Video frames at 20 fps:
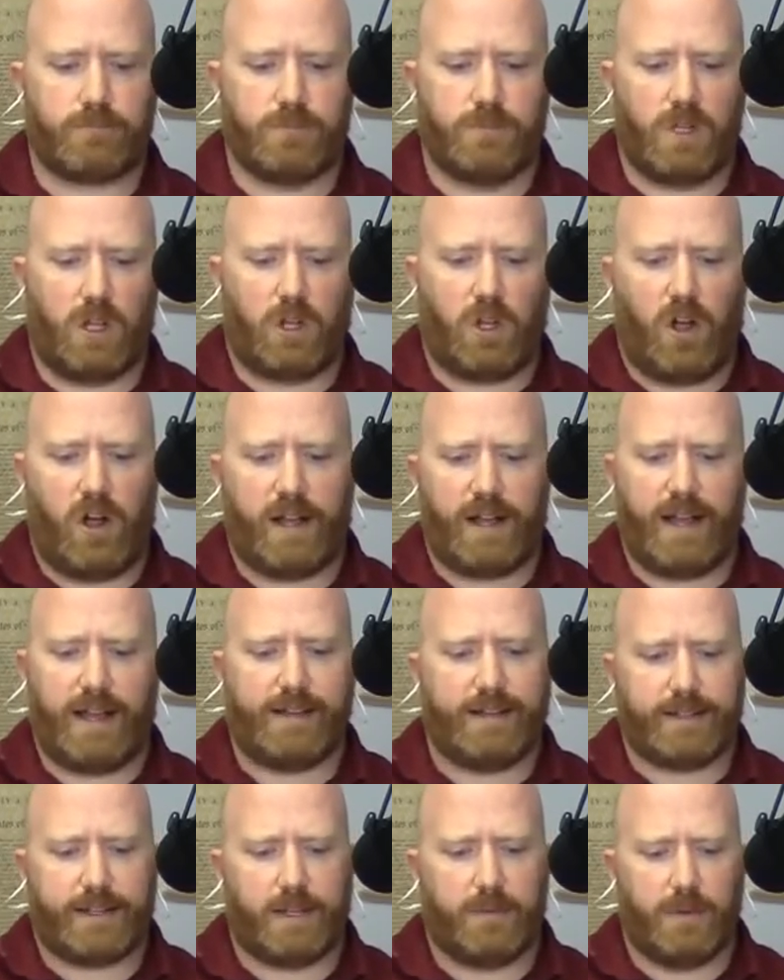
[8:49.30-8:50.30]
the Long
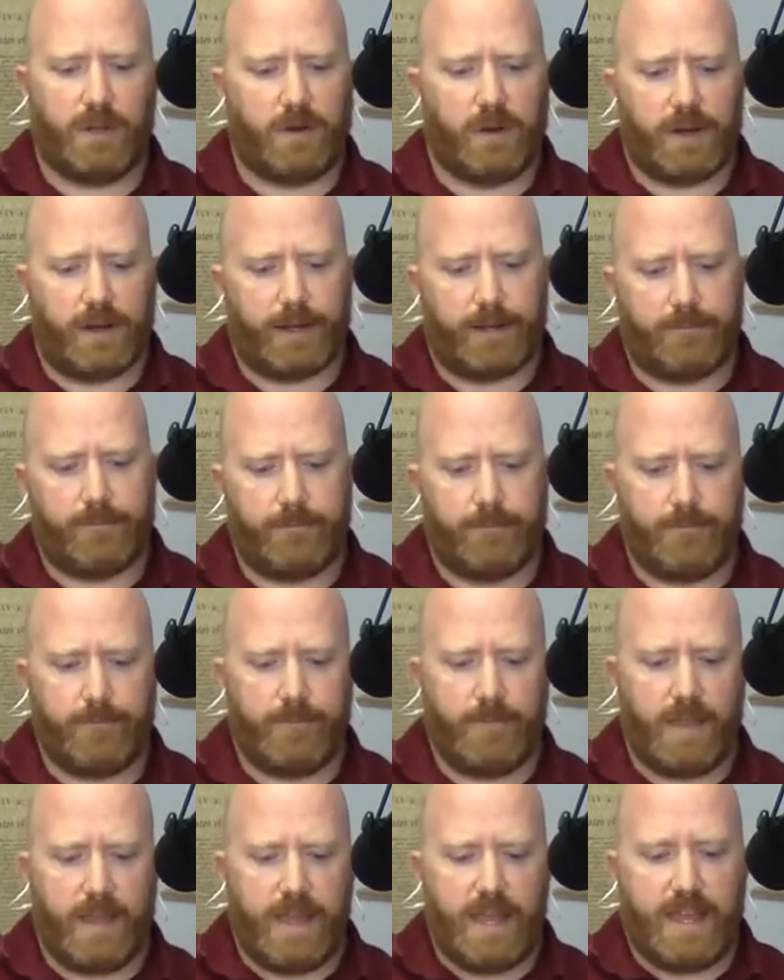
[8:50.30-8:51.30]
Island community.
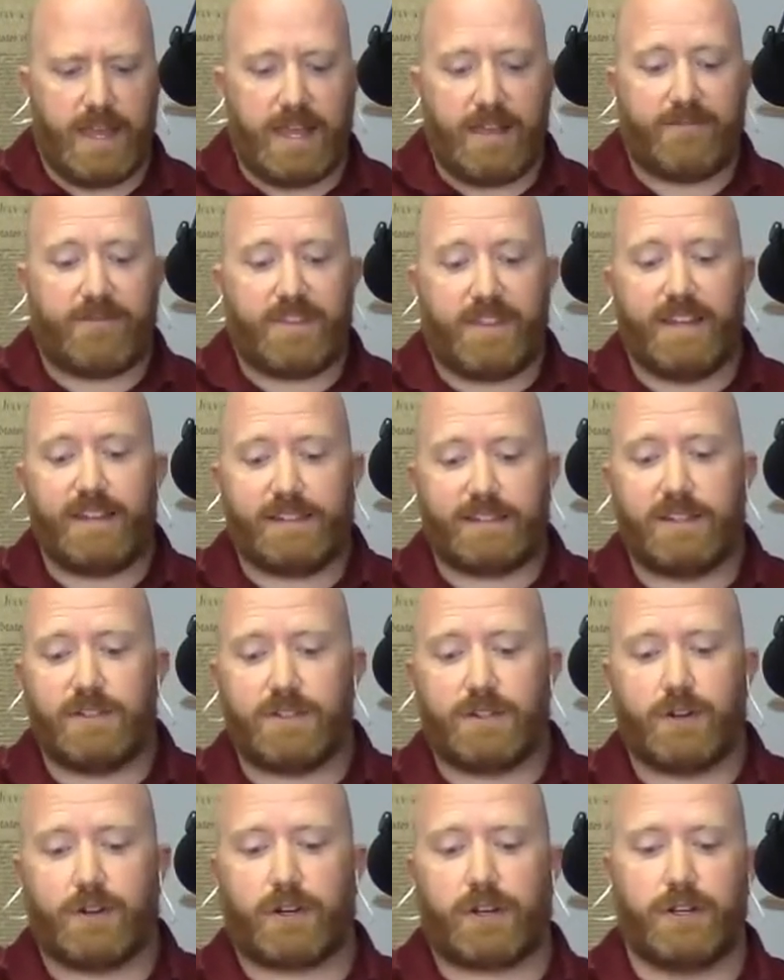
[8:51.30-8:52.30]
If this
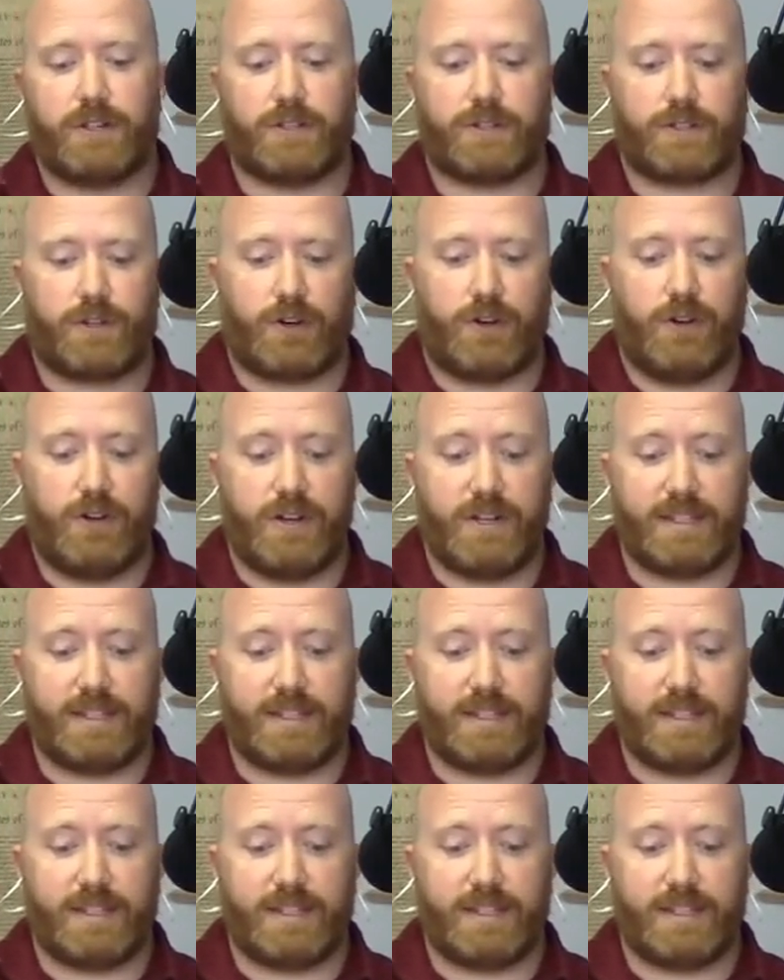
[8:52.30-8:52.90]
is your concern,